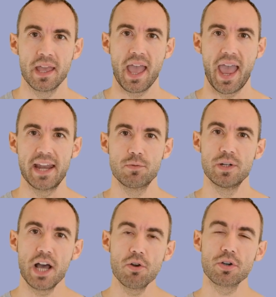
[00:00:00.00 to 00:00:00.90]
and we'll
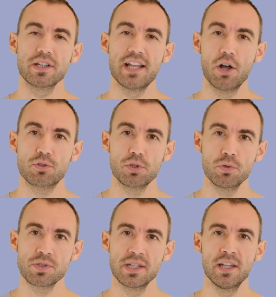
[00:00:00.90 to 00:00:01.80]
now look at how to
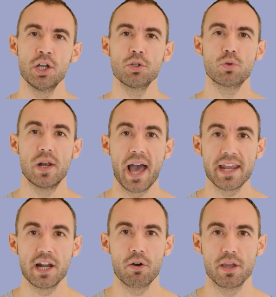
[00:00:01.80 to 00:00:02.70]
use it to align
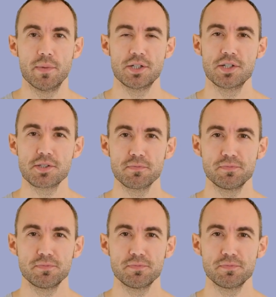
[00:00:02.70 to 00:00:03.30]
our images.